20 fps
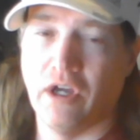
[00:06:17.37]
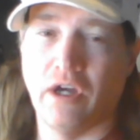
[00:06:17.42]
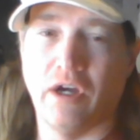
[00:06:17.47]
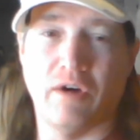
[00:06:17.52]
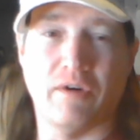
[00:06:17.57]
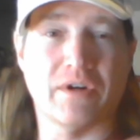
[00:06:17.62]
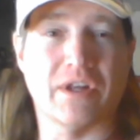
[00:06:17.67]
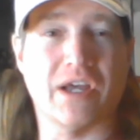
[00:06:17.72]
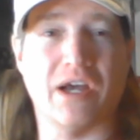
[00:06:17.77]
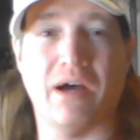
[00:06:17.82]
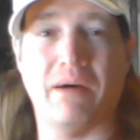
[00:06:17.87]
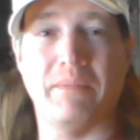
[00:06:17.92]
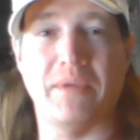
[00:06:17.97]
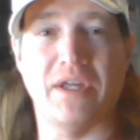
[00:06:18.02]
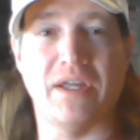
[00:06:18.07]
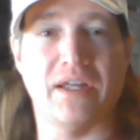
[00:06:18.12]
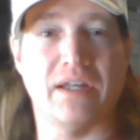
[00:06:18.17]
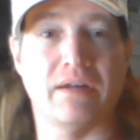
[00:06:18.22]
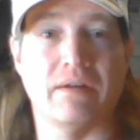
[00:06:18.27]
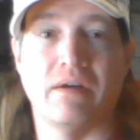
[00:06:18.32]
who'd come
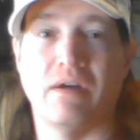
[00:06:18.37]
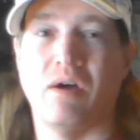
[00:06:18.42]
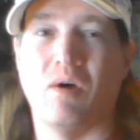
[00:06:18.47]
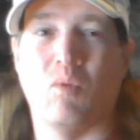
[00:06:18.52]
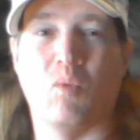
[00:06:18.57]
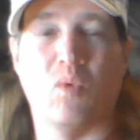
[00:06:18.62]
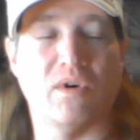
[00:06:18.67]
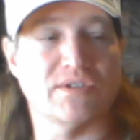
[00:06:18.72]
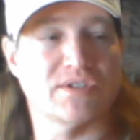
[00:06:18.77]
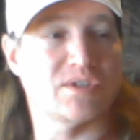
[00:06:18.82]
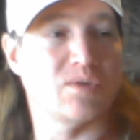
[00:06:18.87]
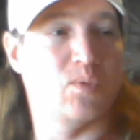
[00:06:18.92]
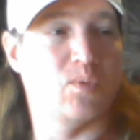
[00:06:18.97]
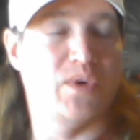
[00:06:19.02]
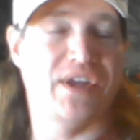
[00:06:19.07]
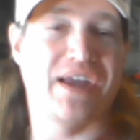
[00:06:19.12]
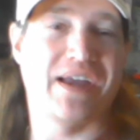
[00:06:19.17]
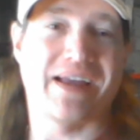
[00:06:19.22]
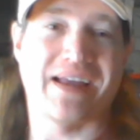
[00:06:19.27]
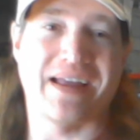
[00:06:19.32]
in once a
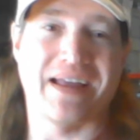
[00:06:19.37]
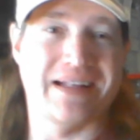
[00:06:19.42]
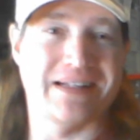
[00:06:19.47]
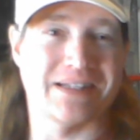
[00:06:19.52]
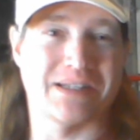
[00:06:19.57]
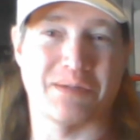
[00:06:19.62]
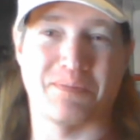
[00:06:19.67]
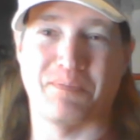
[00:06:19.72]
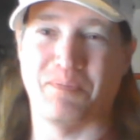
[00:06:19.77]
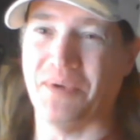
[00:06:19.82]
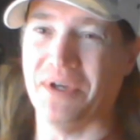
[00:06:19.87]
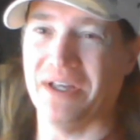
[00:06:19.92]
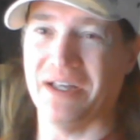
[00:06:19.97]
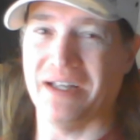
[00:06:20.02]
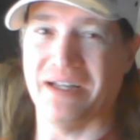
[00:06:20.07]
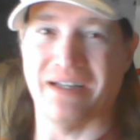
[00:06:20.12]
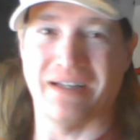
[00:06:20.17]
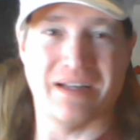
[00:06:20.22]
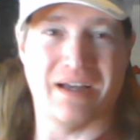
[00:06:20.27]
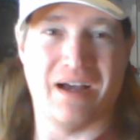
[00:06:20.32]
week and
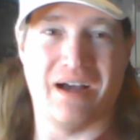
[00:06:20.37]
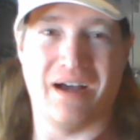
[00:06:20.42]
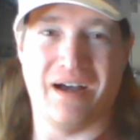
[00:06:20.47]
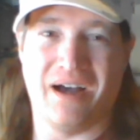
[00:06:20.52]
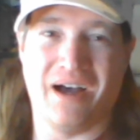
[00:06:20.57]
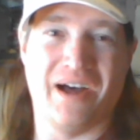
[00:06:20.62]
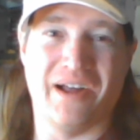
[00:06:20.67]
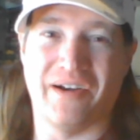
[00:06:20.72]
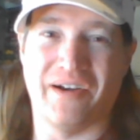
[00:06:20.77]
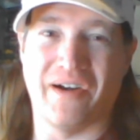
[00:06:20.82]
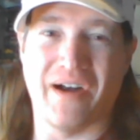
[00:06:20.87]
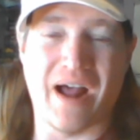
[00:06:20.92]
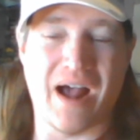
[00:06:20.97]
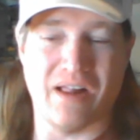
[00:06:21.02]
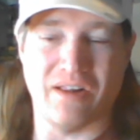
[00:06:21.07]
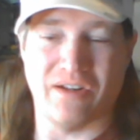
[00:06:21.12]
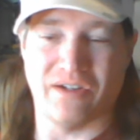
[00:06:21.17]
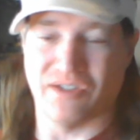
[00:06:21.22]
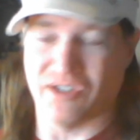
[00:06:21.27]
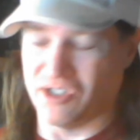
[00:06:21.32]
spend
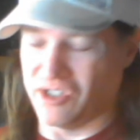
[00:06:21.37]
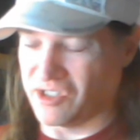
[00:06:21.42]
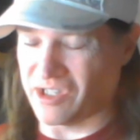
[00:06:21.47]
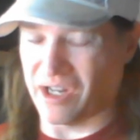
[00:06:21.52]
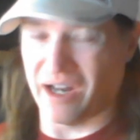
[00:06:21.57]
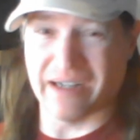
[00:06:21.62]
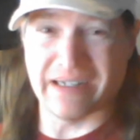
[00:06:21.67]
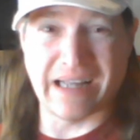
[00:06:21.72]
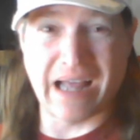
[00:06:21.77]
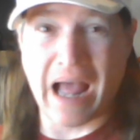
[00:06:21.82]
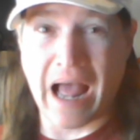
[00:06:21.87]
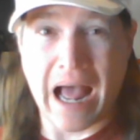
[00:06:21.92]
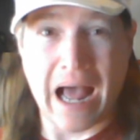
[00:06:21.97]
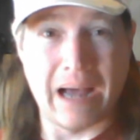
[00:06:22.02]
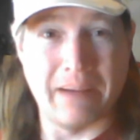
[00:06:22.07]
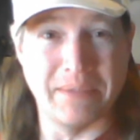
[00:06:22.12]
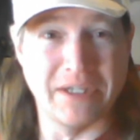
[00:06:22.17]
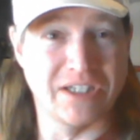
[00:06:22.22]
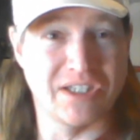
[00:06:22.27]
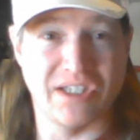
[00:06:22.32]
$100 just on
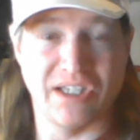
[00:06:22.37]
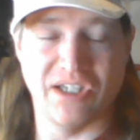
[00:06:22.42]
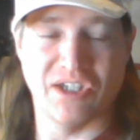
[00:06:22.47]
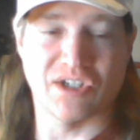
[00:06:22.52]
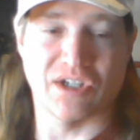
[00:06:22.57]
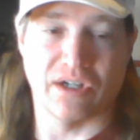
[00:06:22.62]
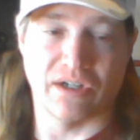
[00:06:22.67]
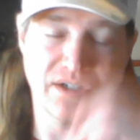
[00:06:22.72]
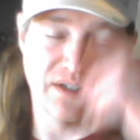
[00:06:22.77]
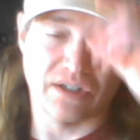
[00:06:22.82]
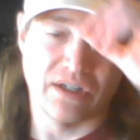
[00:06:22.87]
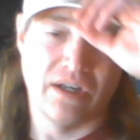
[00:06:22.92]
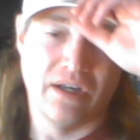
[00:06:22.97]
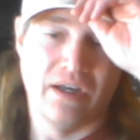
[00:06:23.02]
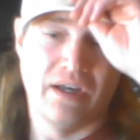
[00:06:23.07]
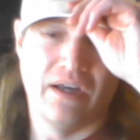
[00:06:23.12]
common t-shirts